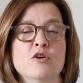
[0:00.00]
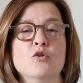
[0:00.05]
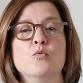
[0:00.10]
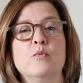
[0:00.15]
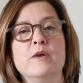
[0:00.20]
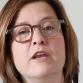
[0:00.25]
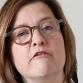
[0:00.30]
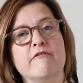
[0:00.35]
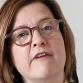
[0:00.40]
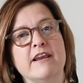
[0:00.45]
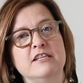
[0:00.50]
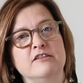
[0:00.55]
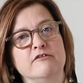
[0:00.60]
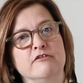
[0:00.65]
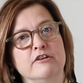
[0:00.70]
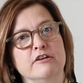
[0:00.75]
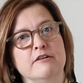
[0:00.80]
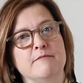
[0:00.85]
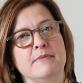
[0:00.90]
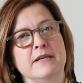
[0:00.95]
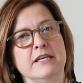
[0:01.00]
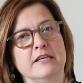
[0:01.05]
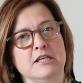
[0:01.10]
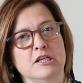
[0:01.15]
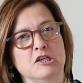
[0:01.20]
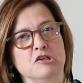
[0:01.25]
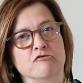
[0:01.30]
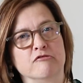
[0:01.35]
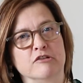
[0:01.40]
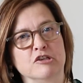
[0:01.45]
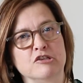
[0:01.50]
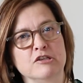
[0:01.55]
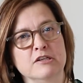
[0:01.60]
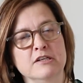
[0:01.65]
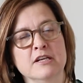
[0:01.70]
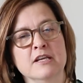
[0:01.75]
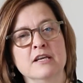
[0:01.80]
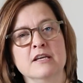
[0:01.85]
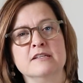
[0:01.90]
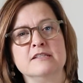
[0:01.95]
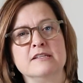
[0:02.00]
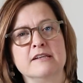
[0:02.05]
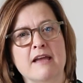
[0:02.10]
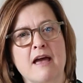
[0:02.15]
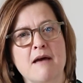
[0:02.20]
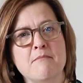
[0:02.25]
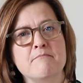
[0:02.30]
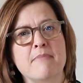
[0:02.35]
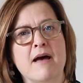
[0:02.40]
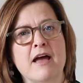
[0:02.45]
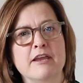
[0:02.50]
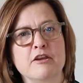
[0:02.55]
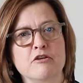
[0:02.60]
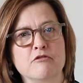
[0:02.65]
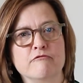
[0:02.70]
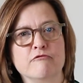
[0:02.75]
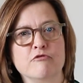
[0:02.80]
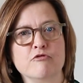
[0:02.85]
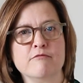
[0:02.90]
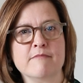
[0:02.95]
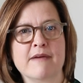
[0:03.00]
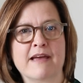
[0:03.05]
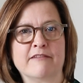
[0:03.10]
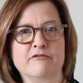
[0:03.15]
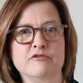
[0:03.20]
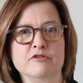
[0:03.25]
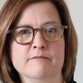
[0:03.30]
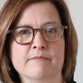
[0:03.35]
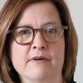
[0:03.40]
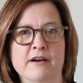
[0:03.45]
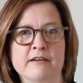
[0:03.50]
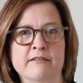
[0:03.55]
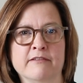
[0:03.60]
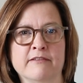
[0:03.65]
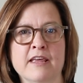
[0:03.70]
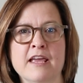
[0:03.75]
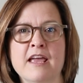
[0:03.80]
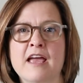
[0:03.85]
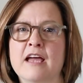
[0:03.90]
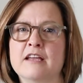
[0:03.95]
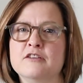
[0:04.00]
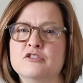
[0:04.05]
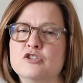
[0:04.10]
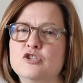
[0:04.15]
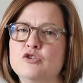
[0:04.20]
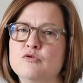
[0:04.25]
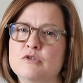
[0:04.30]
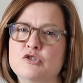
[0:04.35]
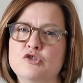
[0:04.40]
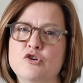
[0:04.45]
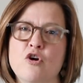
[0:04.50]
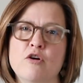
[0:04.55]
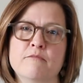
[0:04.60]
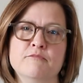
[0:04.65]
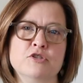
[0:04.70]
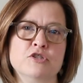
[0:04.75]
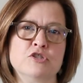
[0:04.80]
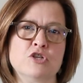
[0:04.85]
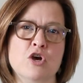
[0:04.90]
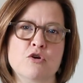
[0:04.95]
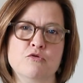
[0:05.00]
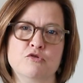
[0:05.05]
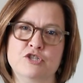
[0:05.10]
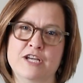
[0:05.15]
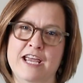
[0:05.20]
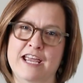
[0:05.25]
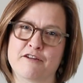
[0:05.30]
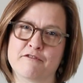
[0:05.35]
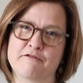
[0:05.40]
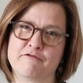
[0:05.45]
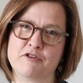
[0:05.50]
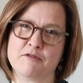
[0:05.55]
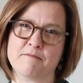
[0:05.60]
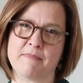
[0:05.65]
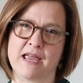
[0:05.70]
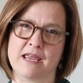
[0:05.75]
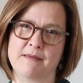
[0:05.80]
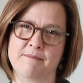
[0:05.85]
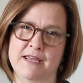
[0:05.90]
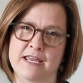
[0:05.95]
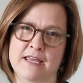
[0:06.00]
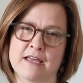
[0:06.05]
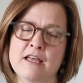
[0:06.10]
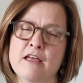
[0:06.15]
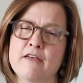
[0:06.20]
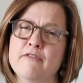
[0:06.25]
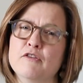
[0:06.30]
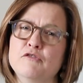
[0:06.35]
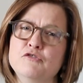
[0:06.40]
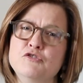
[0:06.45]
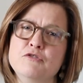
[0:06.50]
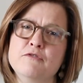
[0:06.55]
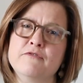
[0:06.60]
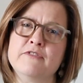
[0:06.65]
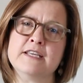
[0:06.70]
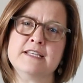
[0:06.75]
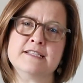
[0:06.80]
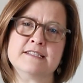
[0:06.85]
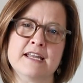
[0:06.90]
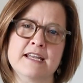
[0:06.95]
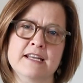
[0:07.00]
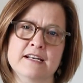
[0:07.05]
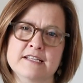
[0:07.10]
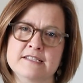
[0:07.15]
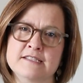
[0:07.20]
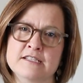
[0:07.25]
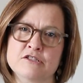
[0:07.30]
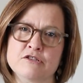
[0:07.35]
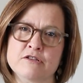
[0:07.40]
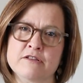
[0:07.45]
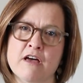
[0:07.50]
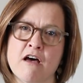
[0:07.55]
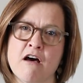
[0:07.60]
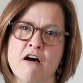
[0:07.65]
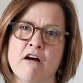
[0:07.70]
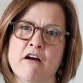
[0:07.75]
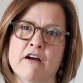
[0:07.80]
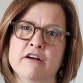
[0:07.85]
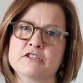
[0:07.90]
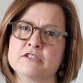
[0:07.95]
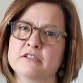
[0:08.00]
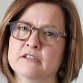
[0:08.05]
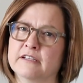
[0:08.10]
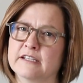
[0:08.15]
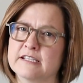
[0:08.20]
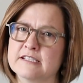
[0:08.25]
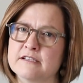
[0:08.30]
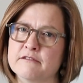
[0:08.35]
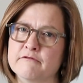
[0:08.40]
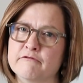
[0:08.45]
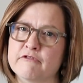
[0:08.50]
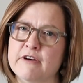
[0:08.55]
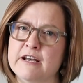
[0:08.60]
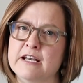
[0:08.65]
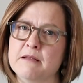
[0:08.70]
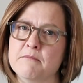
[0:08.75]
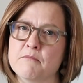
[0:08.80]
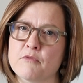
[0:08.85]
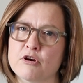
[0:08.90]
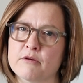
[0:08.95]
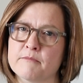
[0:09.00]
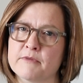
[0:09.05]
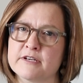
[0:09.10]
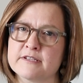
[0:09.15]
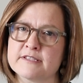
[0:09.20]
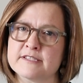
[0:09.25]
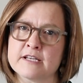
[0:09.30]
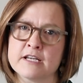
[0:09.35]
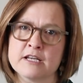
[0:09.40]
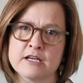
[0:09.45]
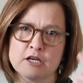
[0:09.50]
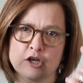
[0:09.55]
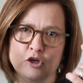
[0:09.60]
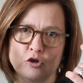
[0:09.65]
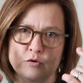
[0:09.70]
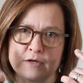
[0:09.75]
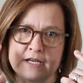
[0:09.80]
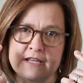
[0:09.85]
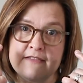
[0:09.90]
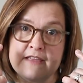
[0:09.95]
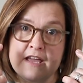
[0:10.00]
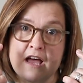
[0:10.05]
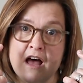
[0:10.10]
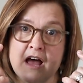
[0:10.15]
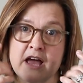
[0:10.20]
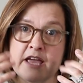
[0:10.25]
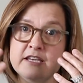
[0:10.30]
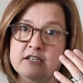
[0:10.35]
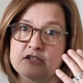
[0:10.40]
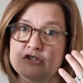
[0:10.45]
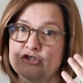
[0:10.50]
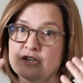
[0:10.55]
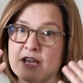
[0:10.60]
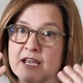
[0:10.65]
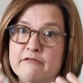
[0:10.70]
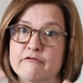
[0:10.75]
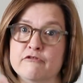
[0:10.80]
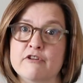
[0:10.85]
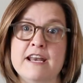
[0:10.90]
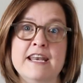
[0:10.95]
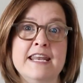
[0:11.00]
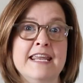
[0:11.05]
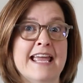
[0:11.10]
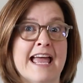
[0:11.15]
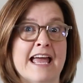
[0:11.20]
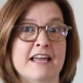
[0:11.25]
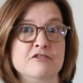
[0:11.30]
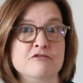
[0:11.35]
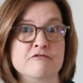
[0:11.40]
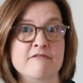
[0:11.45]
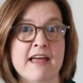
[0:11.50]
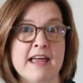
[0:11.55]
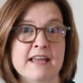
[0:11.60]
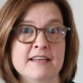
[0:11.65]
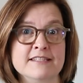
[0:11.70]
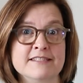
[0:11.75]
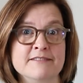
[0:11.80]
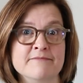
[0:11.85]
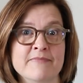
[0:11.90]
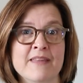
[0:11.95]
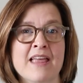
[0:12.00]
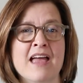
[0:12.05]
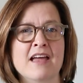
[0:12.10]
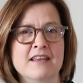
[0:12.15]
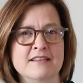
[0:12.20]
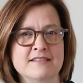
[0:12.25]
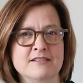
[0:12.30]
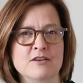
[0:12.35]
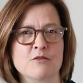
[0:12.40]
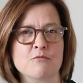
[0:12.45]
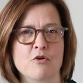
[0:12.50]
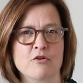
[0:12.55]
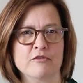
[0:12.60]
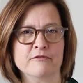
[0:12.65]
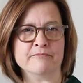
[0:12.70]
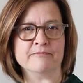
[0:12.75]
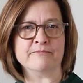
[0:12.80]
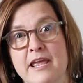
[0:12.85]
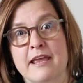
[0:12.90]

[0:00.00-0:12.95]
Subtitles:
We arrange for a pediatrician to come by your room after birth and to do a top-to-toe check of your baby. They'll do things like listen to the heart, listen for any murmurs, look in the eyes, check for any cataracts, and so on.